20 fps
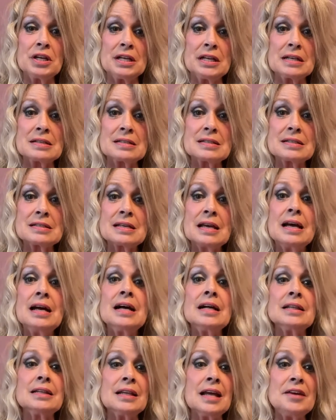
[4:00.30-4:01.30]
is
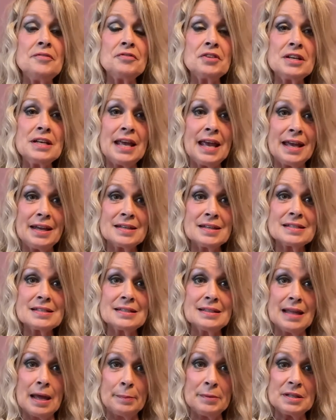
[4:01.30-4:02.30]
life can hand us
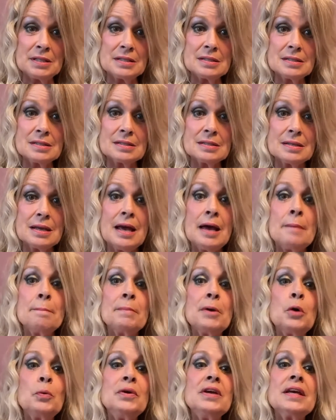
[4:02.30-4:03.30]
lemons,
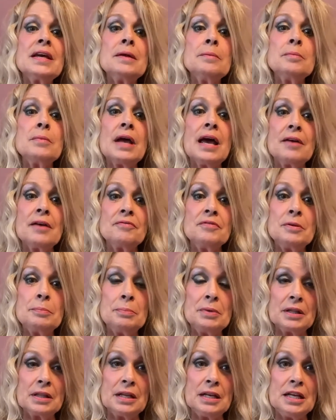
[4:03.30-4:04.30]
but we can have the
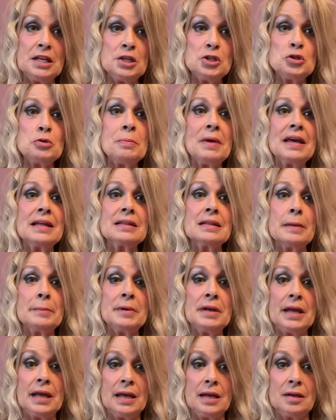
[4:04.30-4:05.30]
ability to make
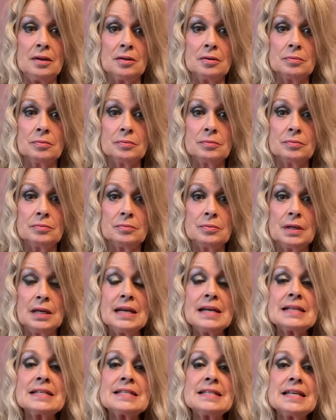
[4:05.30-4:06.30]
lemonade.
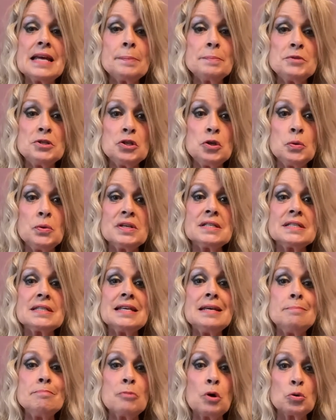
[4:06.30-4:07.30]
Step two is
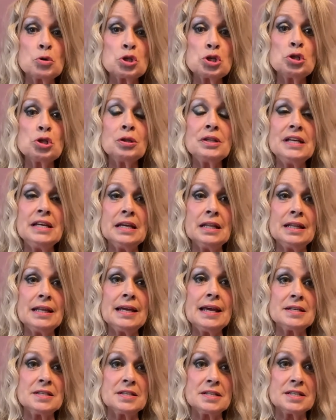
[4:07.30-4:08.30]
emotional
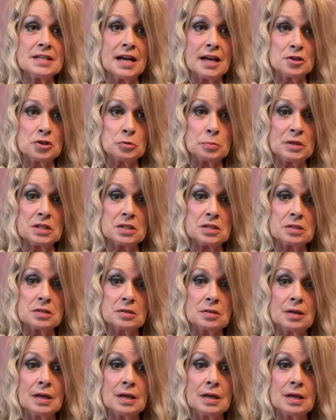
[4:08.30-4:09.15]
healing and detachment.